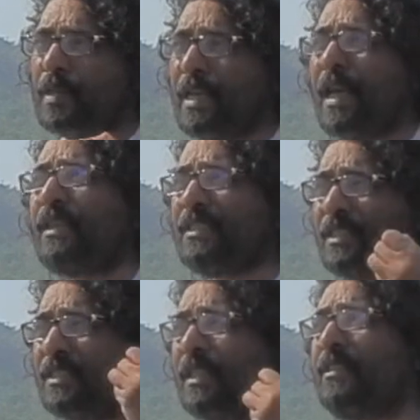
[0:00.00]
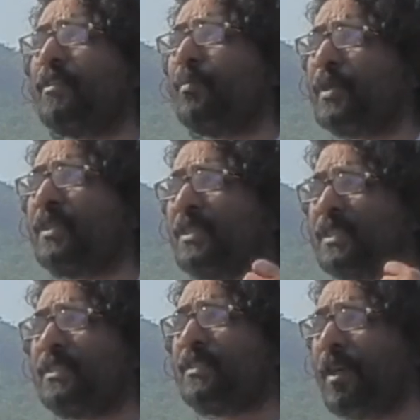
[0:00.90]
the actions and the
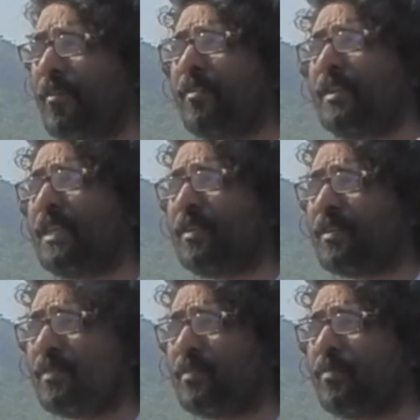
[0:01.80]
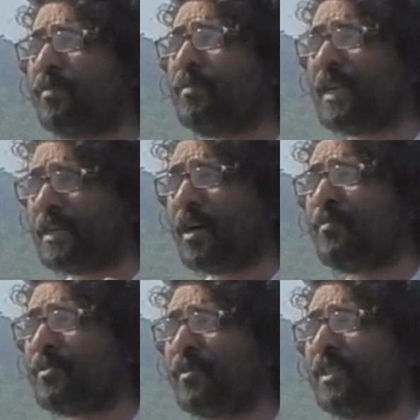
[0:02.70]
repercussions, everything that
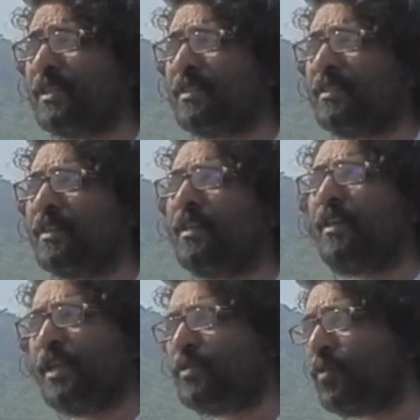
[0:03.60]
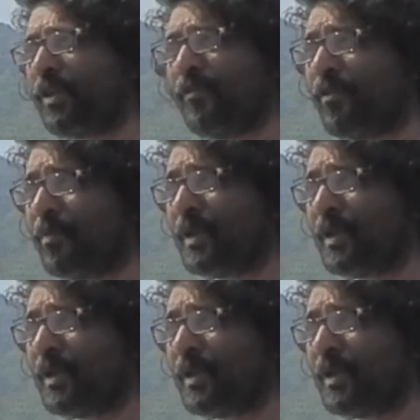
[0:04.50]
comes with it is okay.